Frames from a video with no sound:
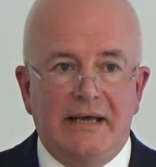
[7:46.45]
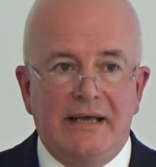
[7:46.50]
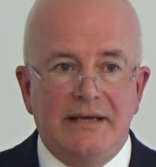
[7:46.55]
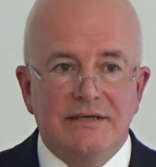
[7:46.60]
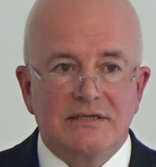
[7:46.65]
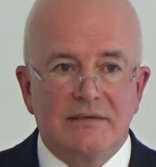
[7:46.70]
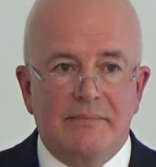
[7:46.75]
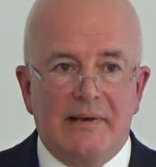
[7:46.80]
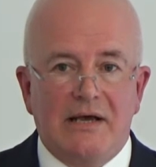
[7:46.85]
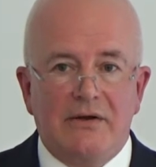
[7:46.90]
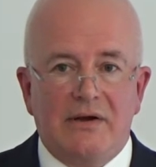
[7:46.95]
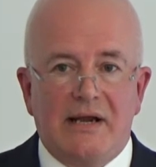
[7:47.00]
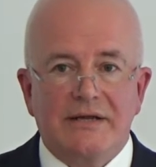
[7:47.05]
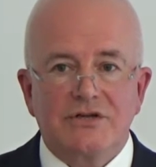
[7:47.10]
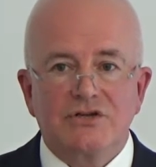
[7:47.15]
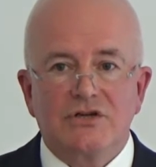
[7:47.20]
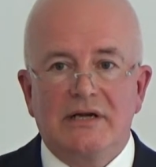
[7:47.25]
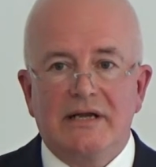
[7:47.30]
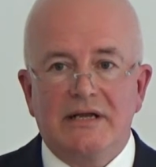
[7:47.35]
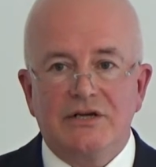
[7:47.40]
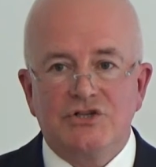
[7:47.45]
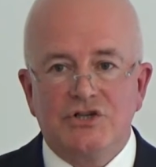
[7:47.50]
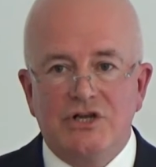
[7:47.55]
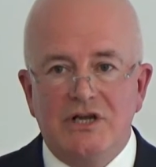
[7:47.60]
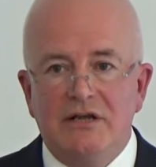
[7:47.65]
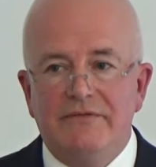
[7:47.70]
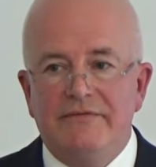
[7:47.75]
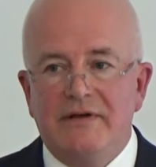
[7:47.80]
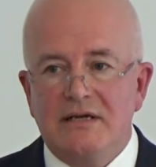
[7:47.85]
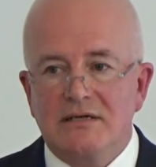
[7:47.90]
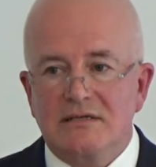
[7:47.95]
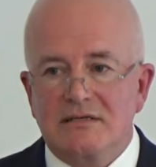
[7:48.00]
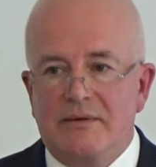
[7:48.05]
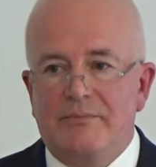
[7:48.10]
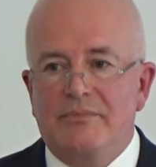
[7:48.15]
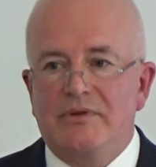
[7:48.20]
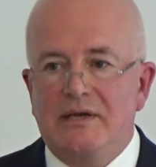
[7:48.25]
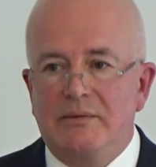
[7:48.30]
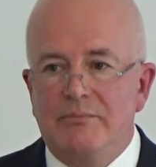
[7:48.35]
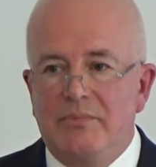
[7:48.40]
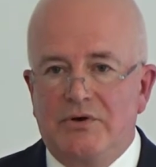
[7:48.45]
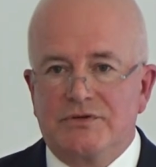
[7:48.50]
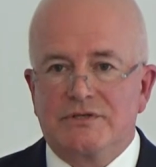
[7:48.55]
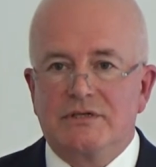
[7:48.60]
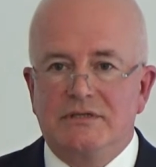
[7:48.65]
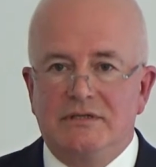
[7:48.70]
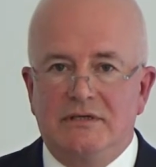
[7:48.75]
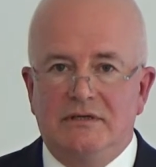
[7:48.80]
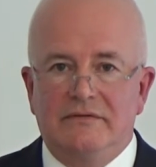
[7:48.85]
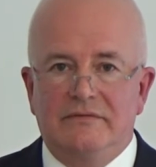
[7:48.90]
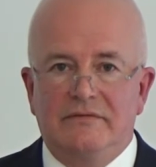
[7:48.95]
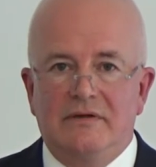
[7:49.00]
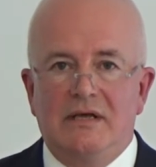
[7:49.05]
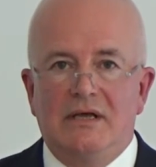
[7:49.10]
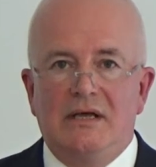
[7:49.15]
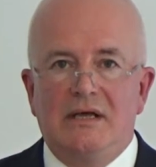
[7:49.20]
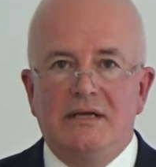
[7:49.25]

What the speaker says: it's about actually achieving something positive,